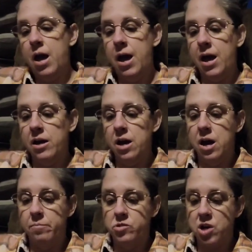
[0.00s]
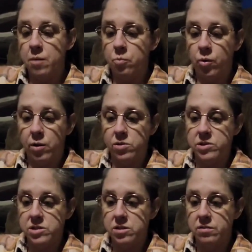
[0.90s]
And John Boy
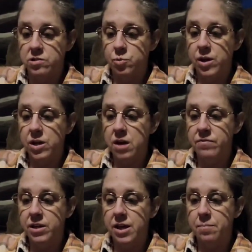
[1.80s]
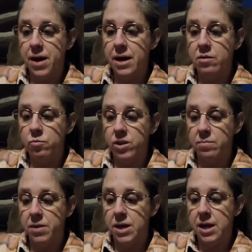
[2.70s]
was sweet enough to get back with
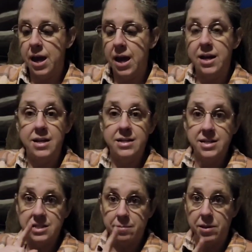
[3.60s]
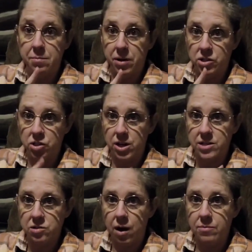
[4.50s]
me, and he did send me the picture, and
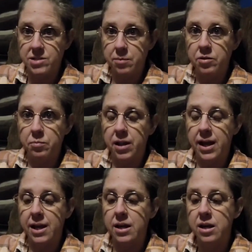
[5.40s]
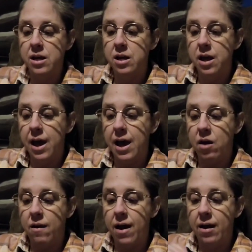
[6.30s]
so I was able to plan
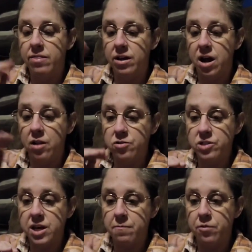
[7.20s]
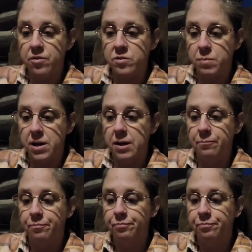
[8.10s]
out the color scheme for this beanie.